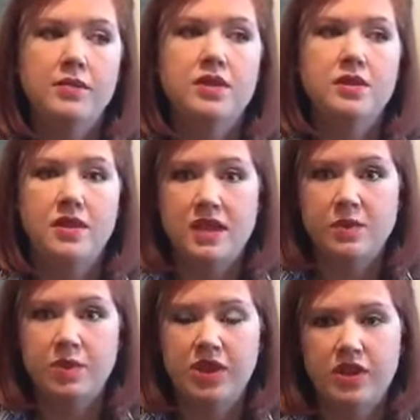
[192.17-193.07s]
So that's
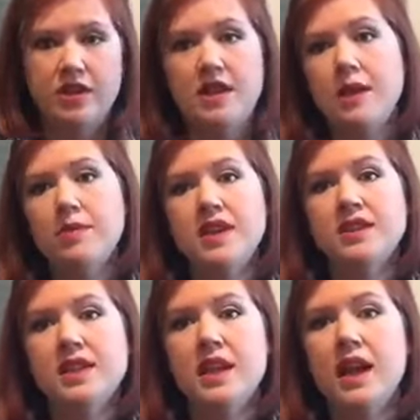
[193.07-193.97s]
been good. That being
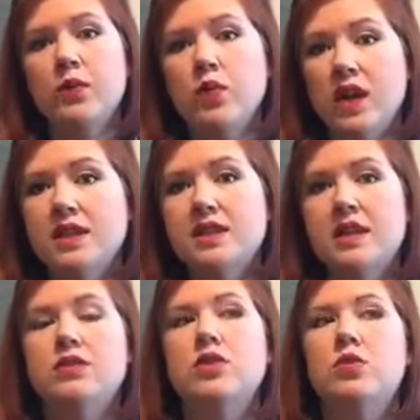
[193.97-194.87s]
said, I was
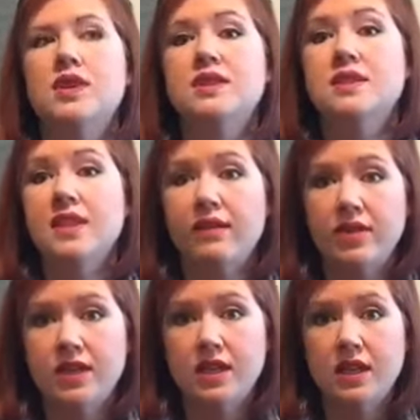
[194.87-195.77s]
down to
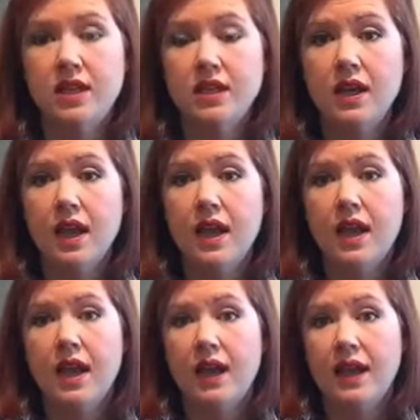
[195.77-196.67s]
170
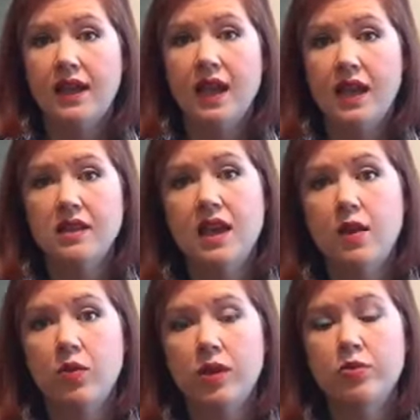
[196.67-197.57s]
and I gained
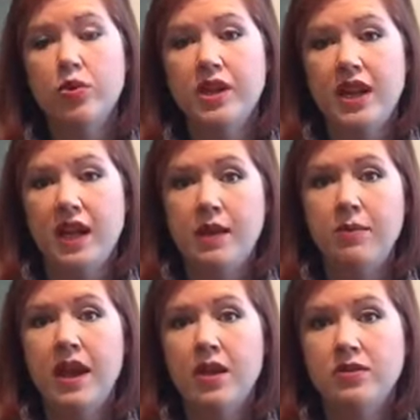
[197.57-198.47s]
that 1.8
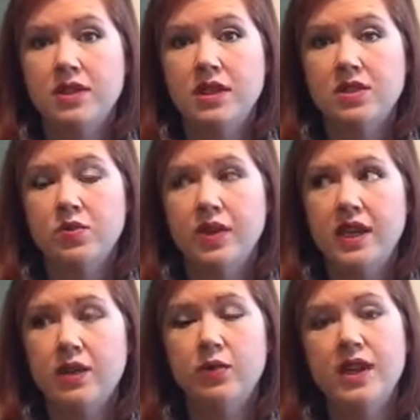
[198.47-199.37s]
pounds this
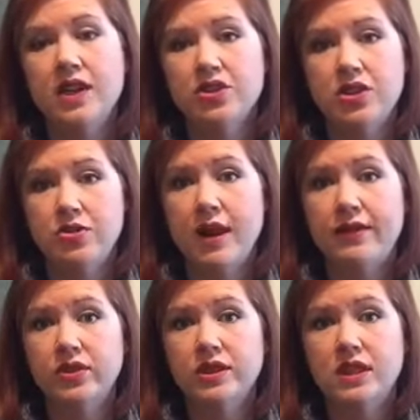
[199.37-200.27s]
week. We actually
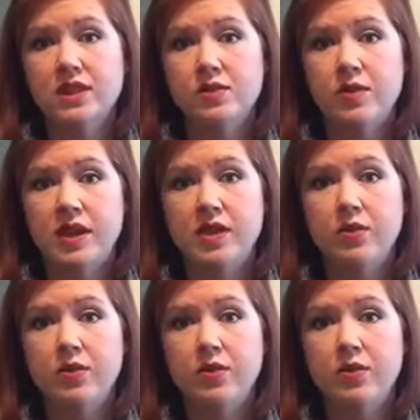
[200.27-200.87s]
traveled this week.